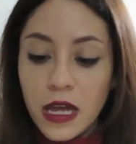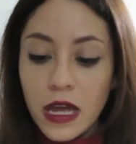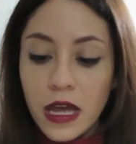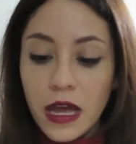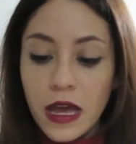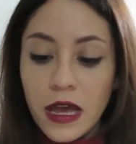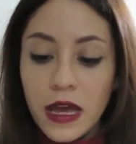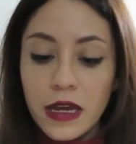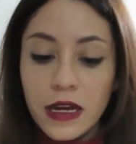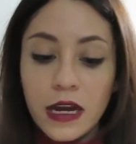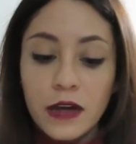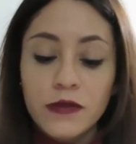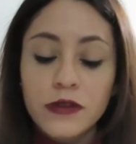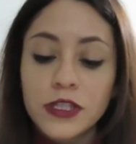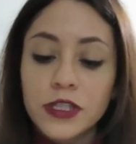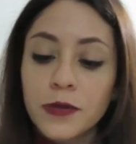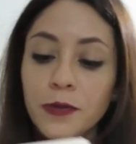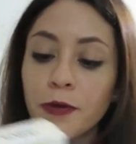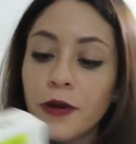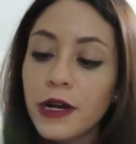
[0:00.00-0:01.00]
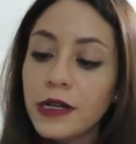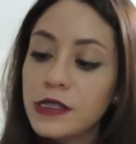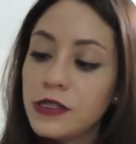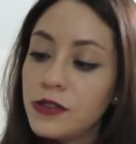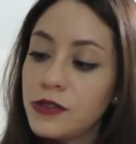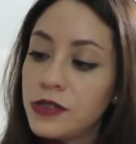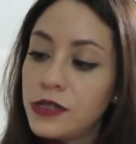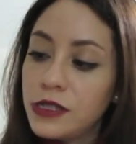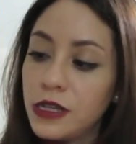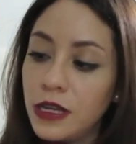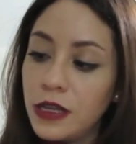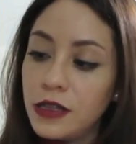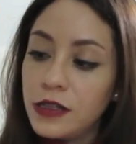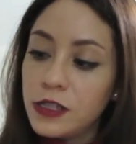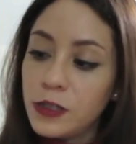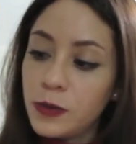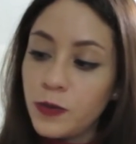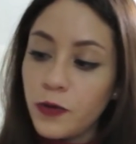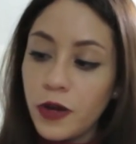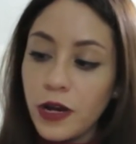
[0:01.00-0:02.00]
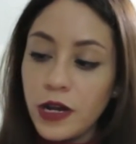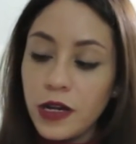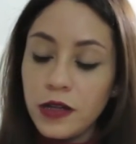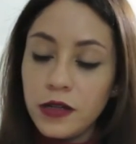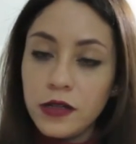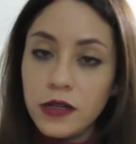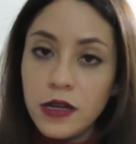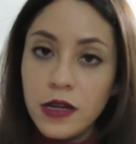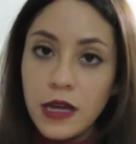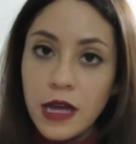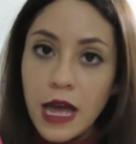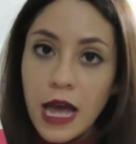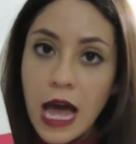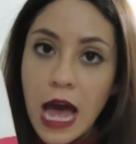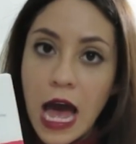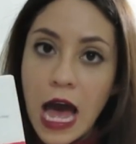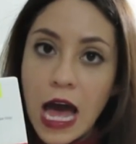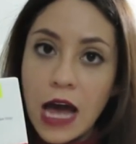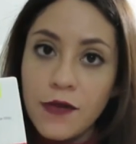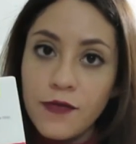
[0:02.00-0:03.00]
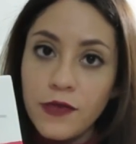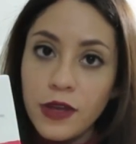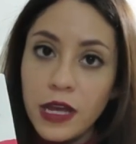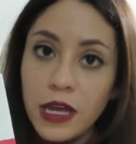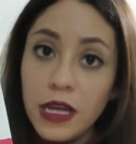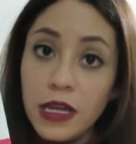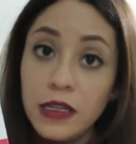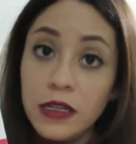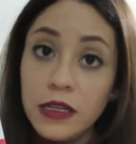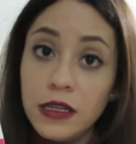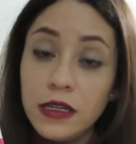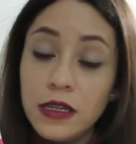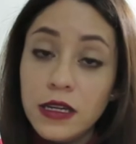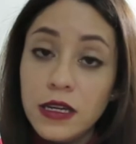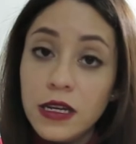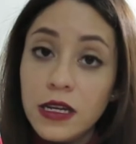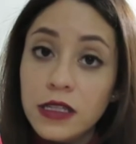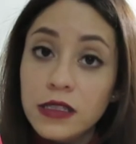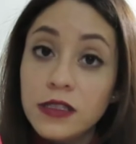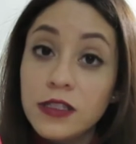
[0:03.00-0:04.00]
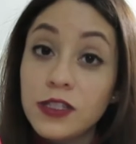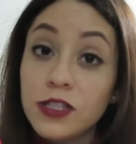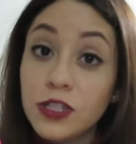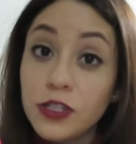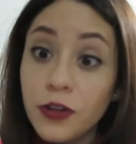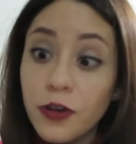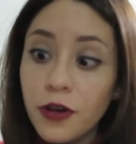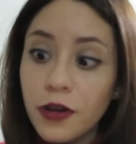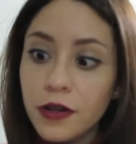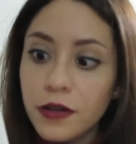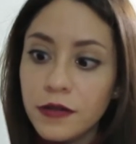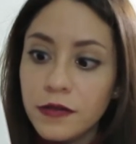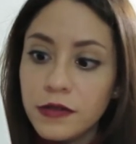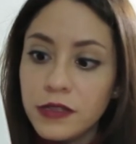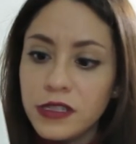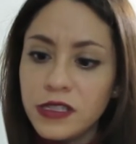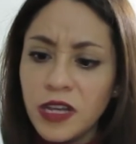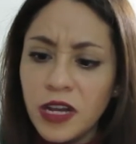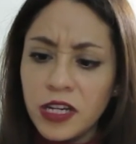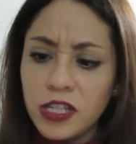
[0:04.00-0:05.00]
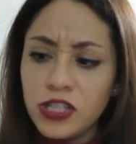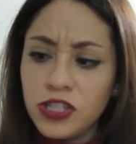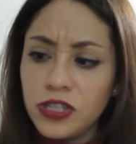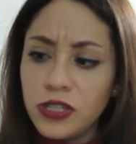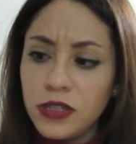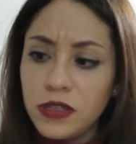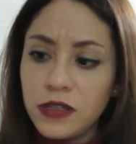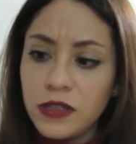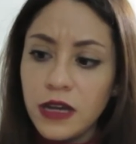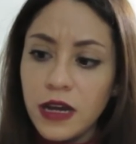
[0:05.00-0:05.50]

And I was surprised to see this brand have a dessert section.